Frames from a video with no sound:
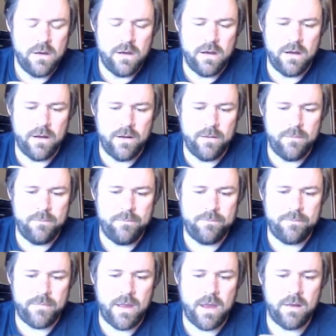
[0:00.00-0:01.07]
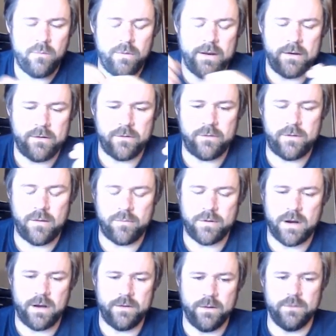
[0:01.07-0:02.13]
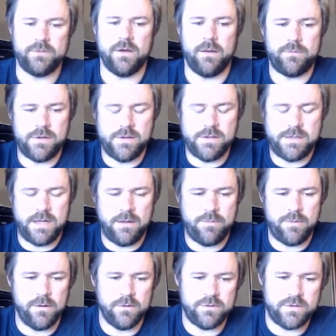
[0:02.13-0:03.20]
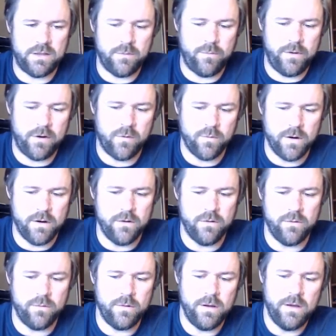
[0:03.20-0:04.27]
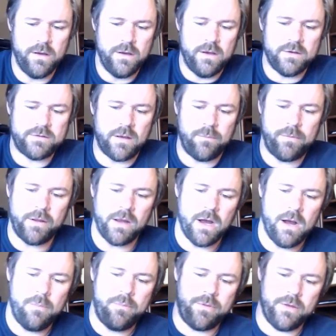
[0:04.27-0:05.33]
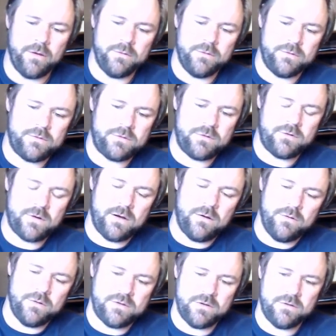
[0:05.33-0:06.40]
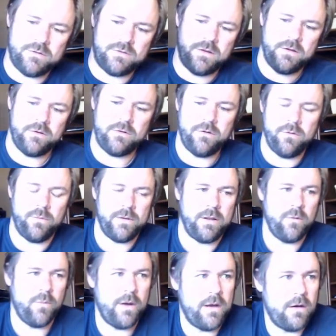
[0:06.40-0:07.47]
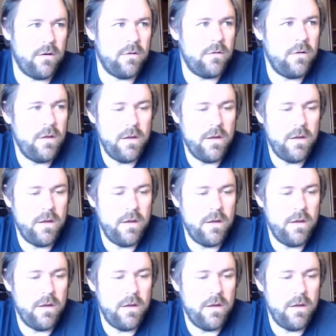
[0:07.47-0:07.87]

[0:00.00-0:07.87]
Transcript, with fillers: Um, and we just zip tie those up to the T-posts and then we grow something up those trellises that do really well